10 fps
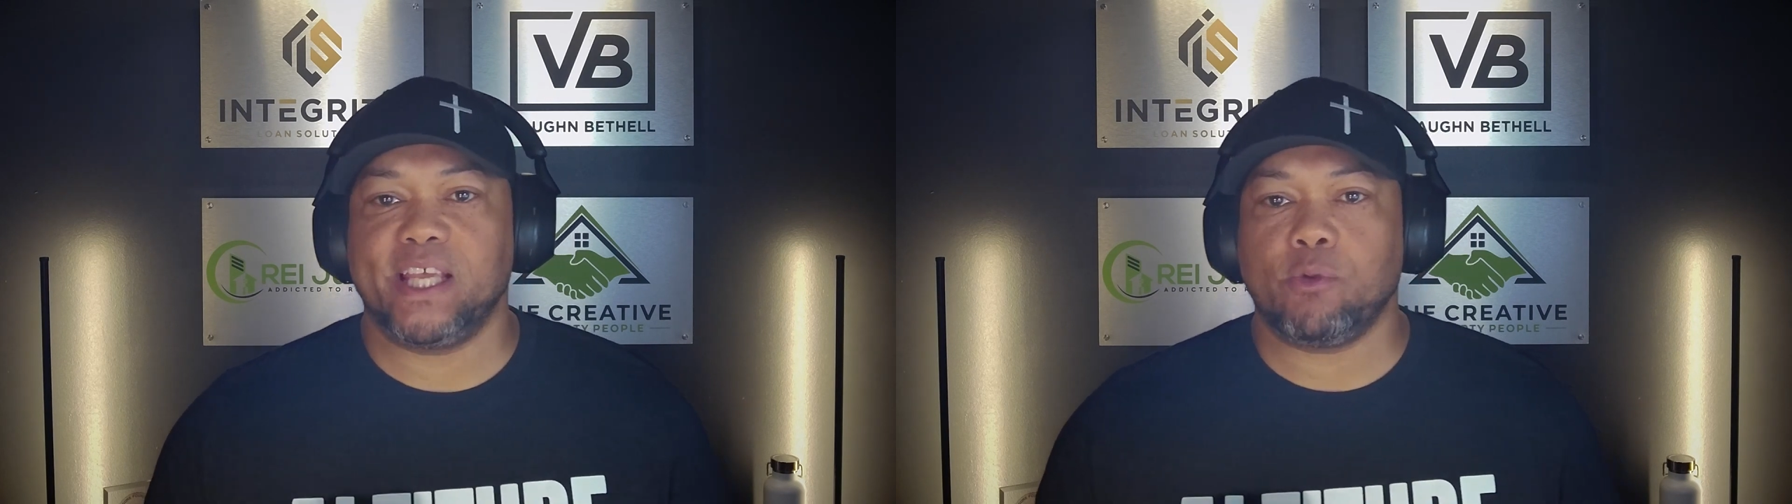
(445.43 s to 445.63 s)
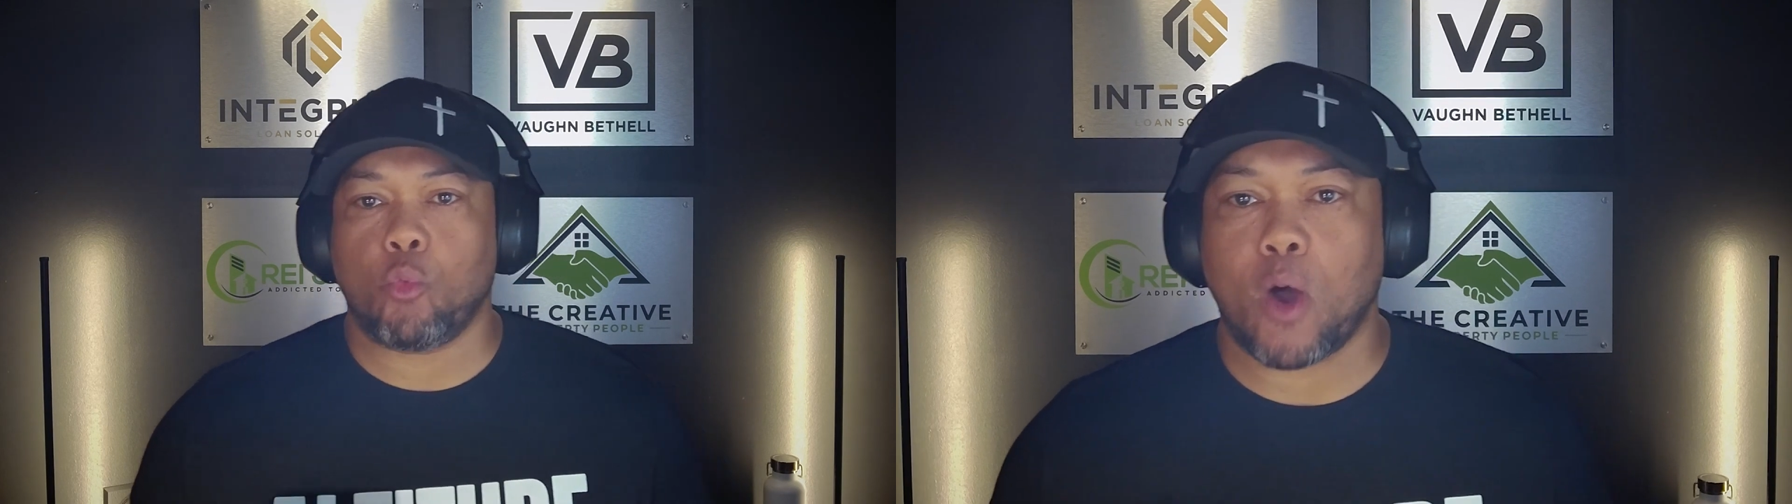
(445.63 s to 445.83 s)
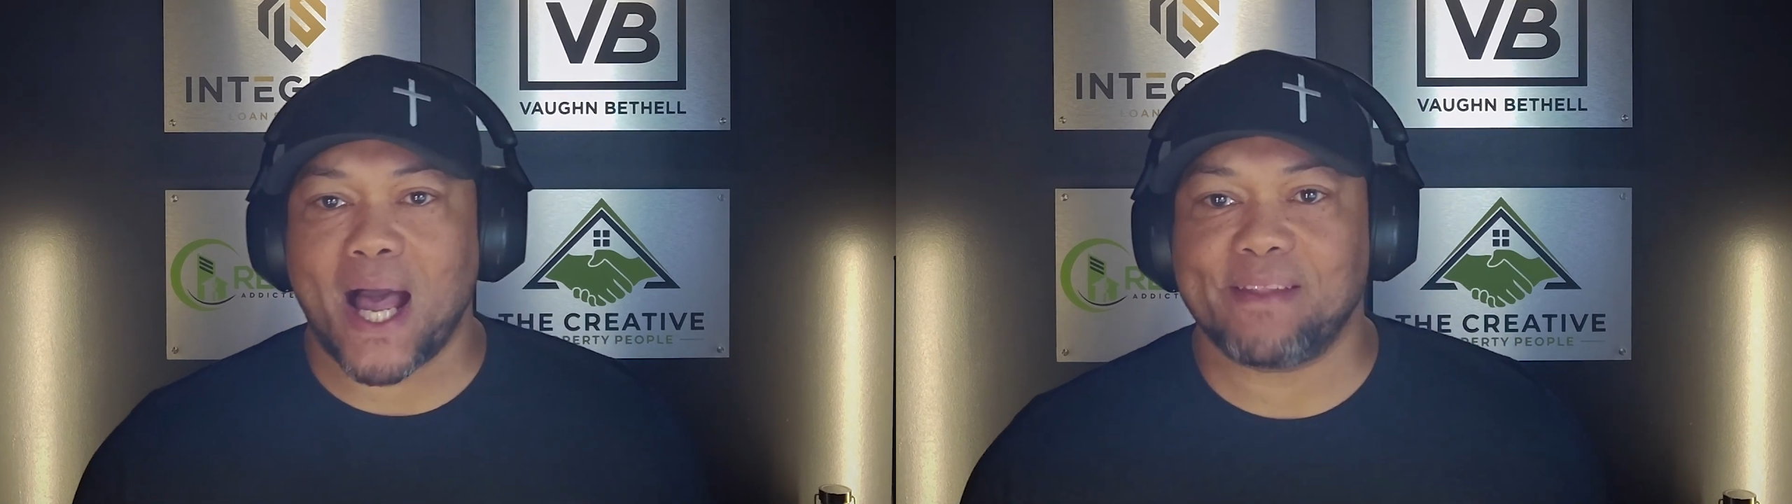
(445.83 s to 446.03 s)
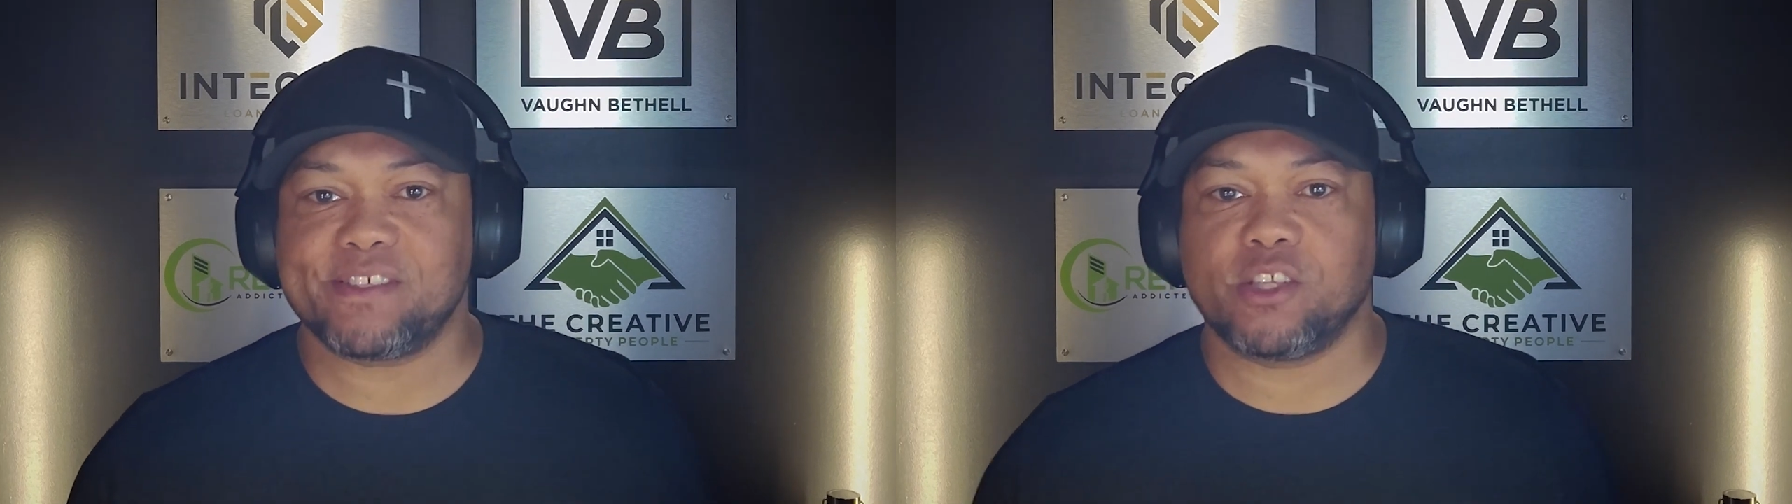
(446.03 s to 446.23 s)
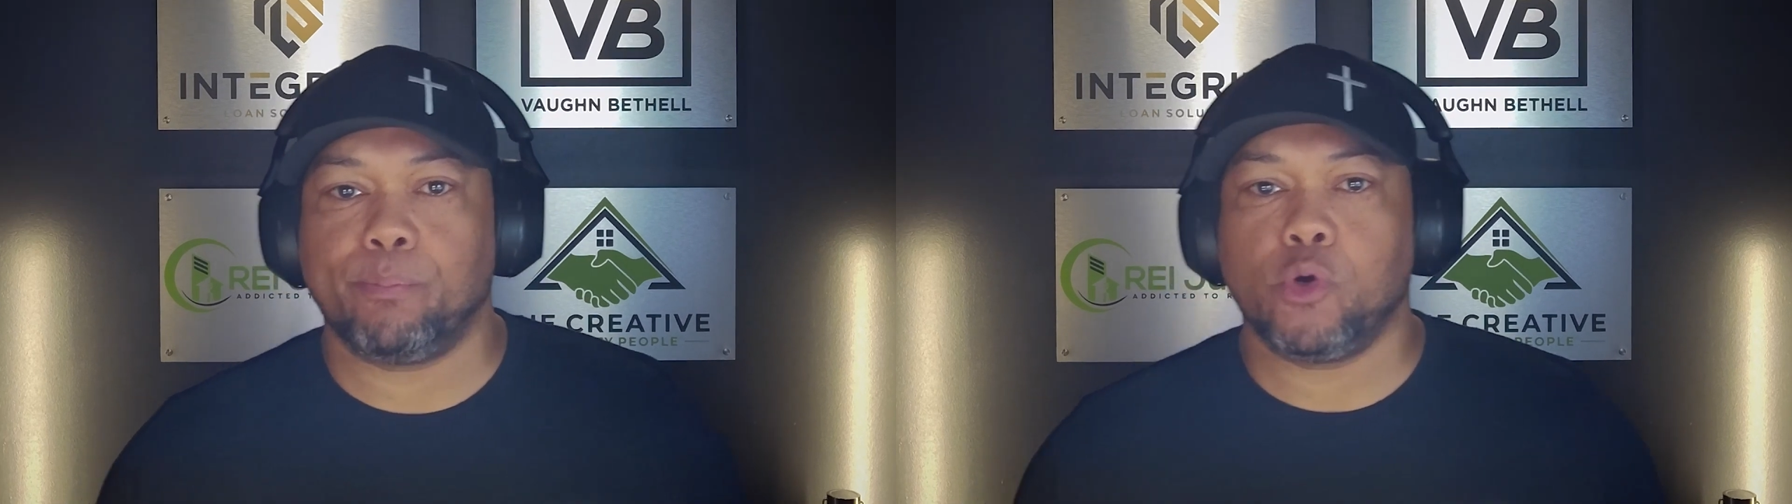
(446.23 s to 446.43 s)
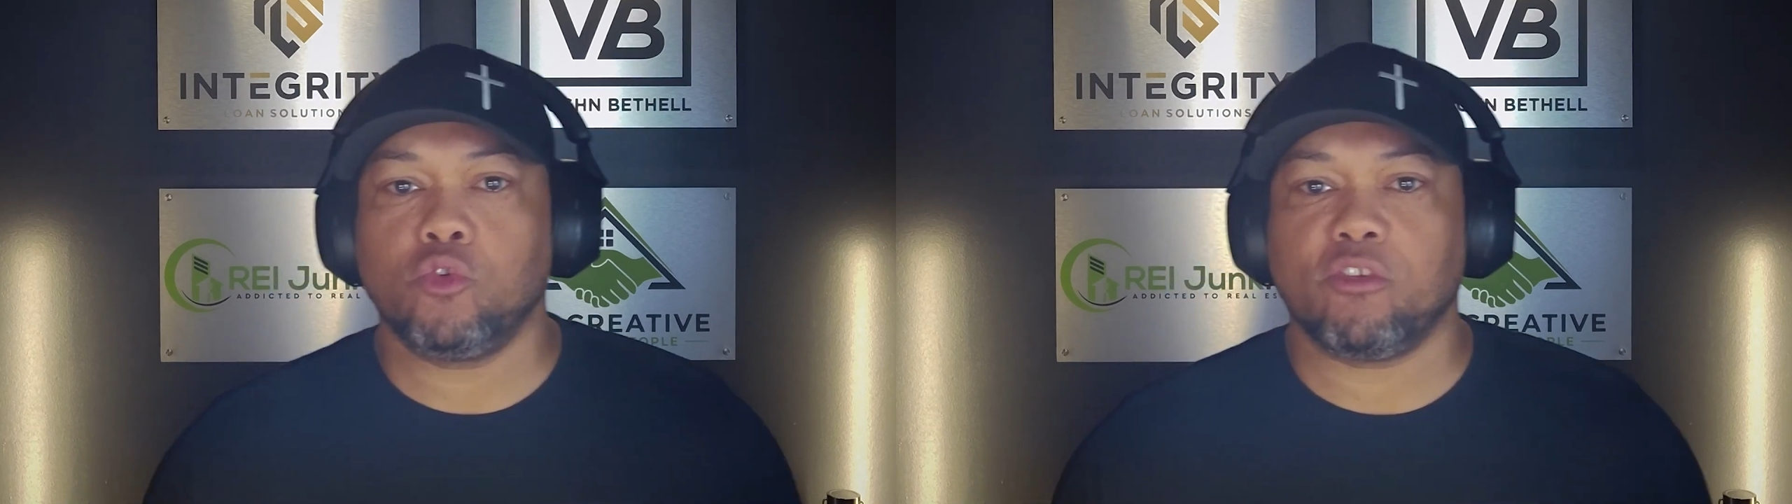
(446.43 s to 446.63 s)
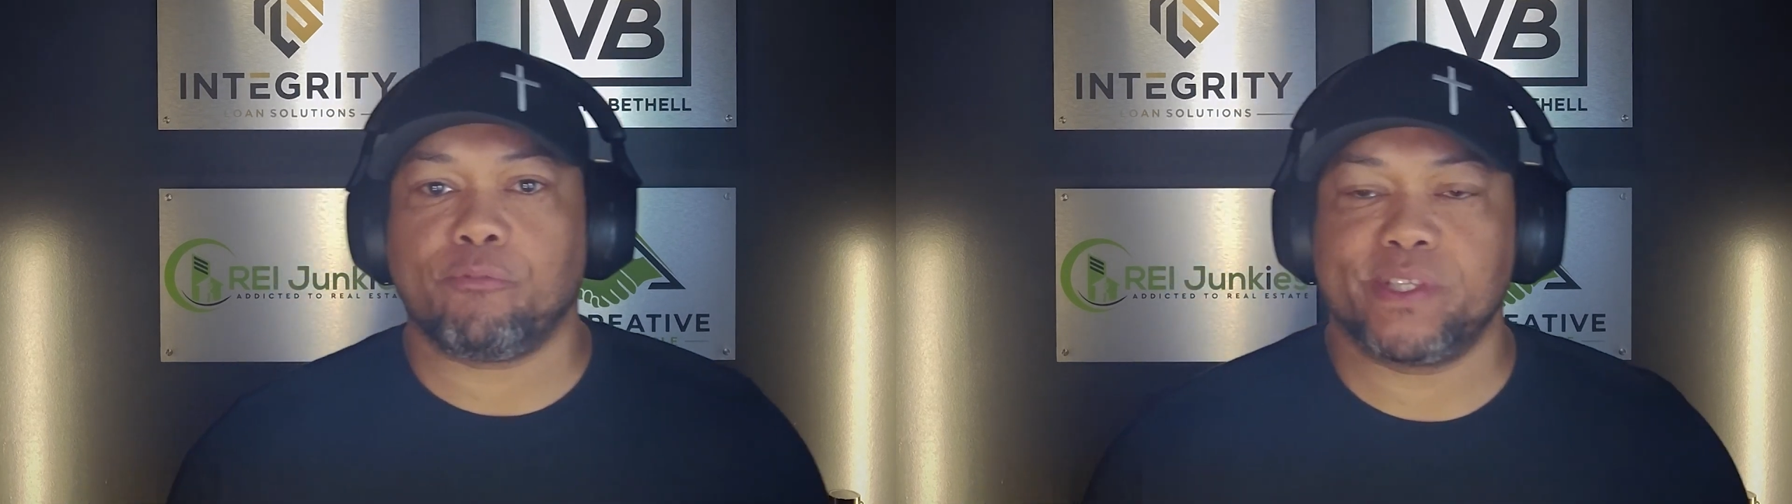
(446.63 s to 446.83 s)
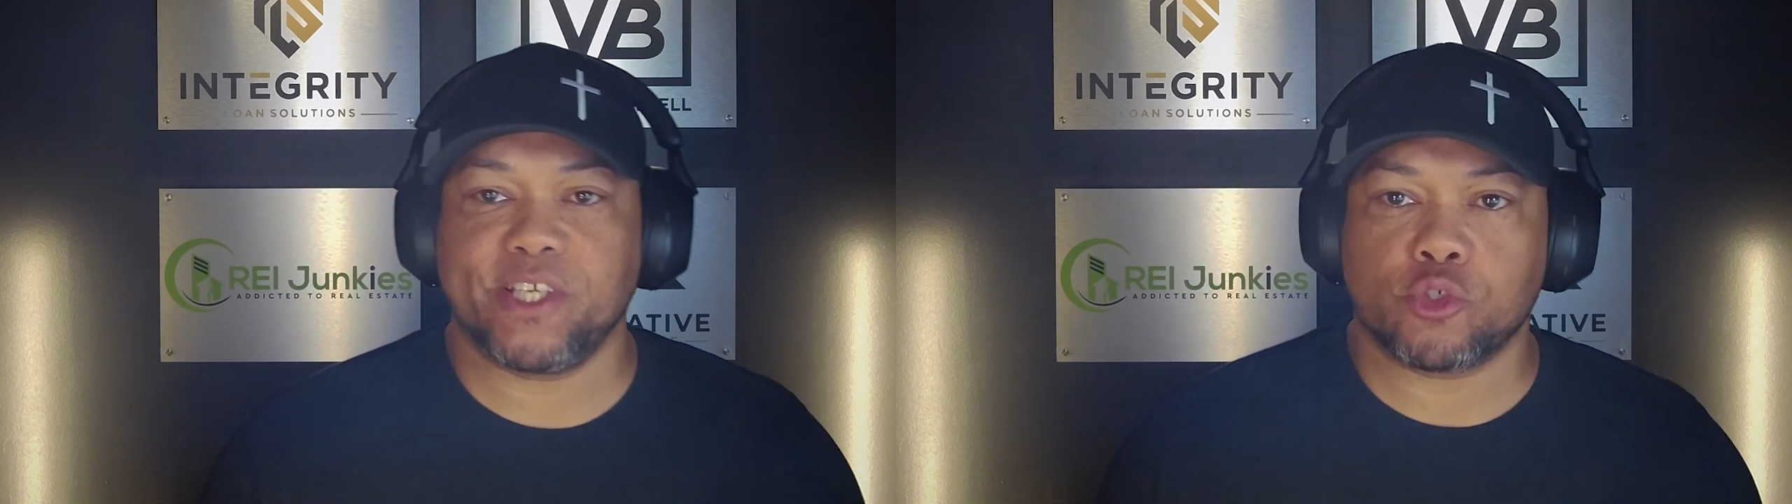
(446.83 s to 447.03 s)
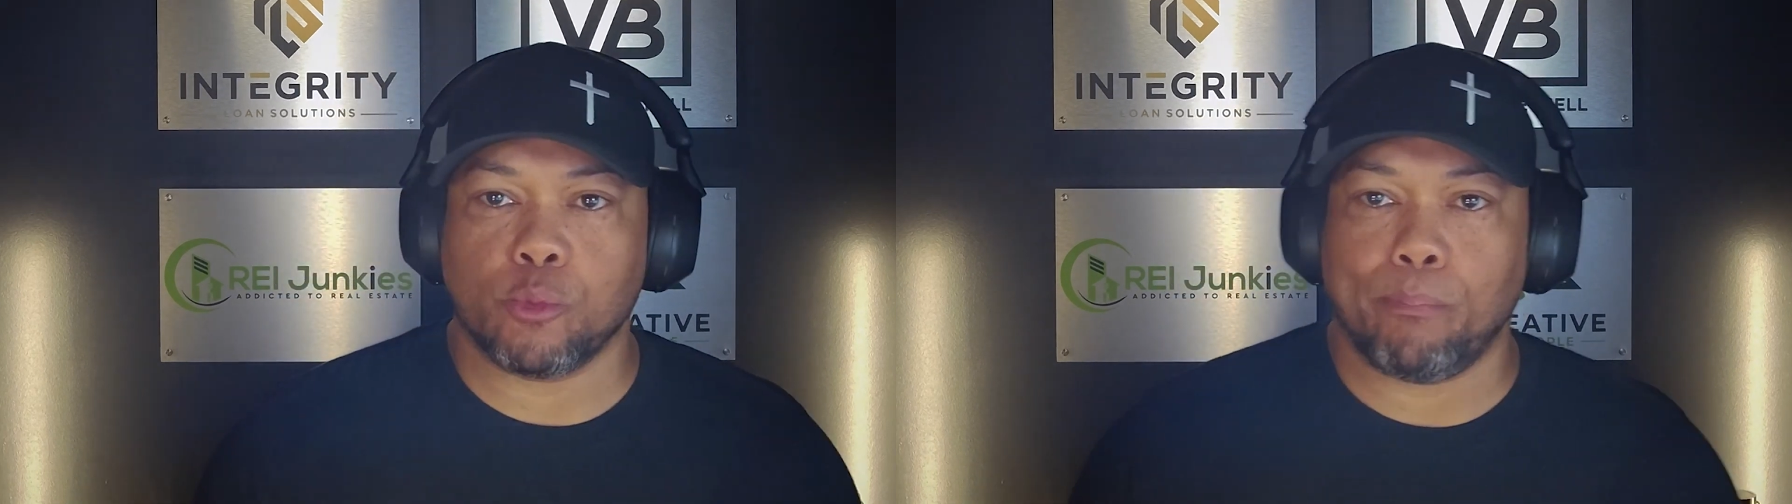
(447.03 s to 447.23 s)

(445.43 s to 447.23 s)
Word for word: it, widens the pool of potential